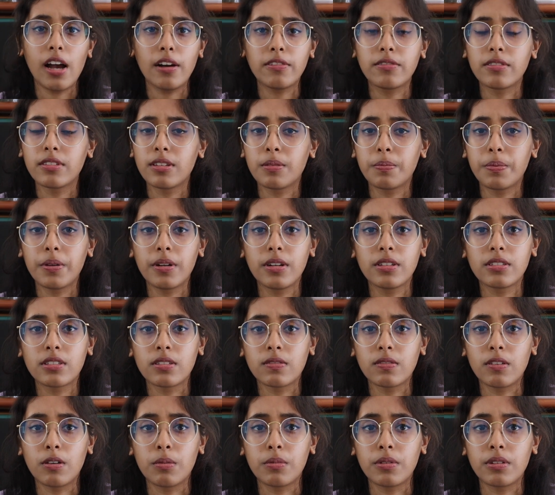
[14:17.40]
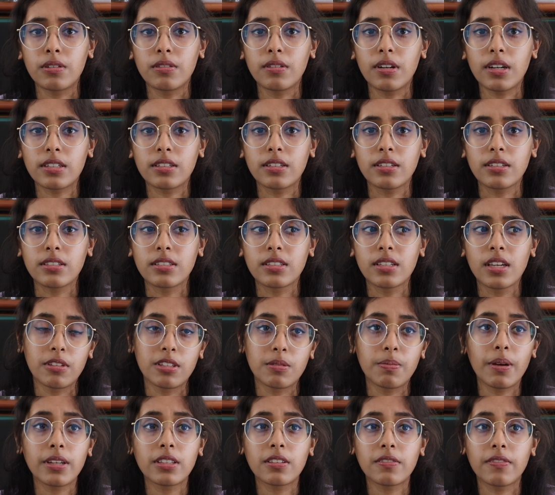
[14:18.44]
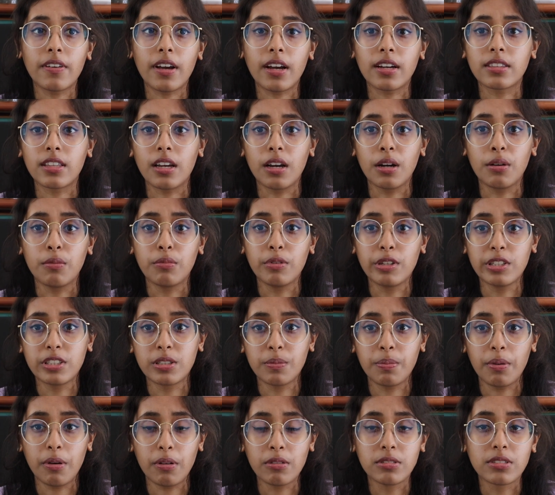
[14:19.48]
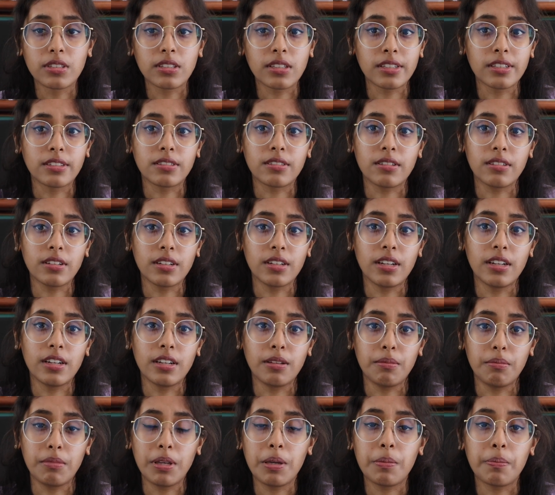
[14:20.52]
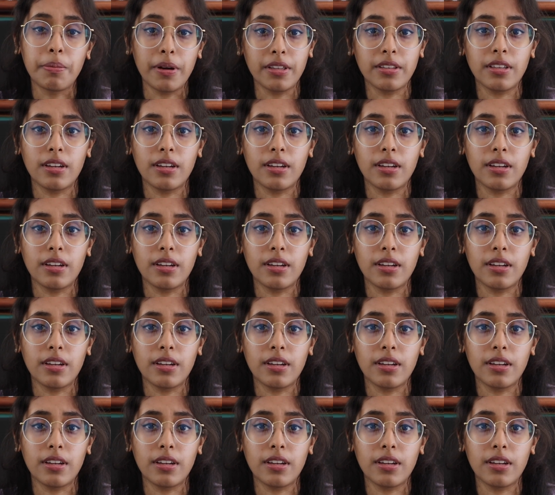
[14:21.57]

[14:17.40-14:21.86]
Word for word: after the appearance of Homo erectus, despite the fact that we supposedly started eating meat by